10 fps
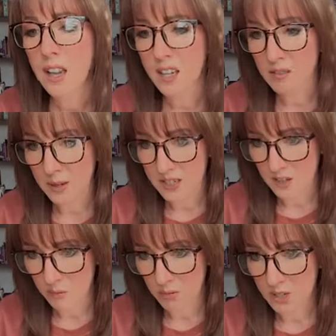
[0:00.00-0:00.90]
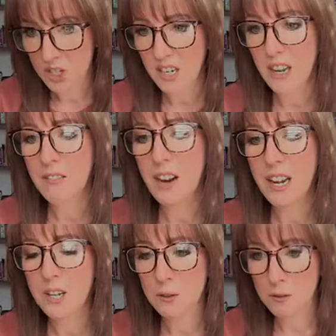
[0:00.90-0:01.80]
I give myself permission to have
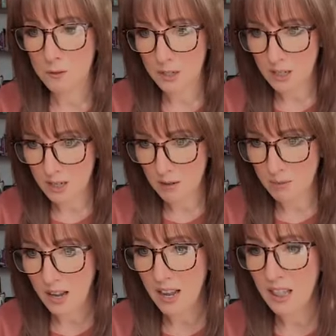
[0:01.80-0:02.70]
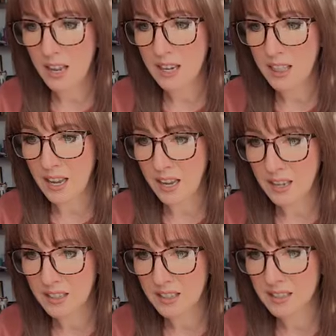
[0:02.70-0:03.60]
financial freedom. I like
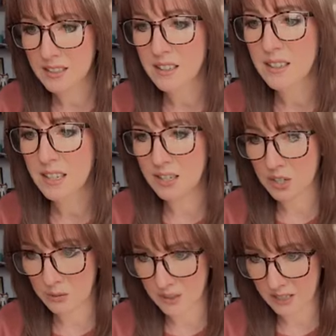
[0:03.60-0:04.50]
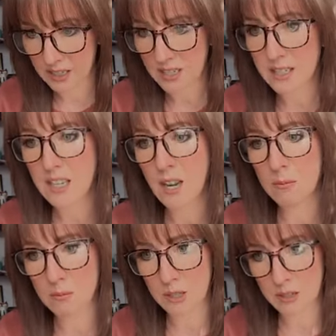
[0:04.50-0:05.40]
that. Need to release.
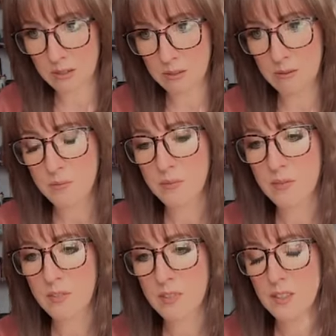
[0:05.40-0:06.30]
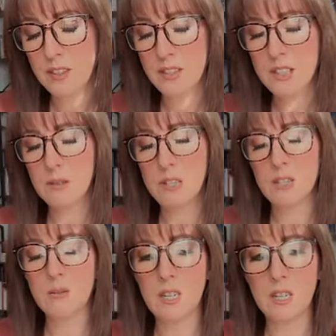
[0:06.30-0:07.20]
Yep, you do. Let's see
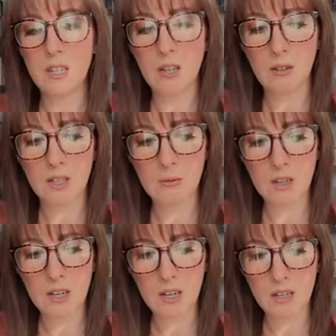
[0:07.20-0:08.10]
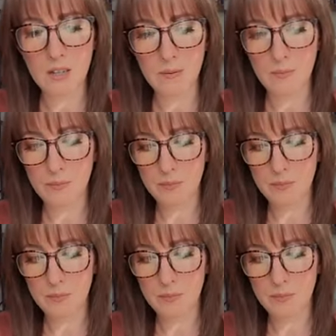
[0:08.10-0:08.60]
what else we need to know this weekend.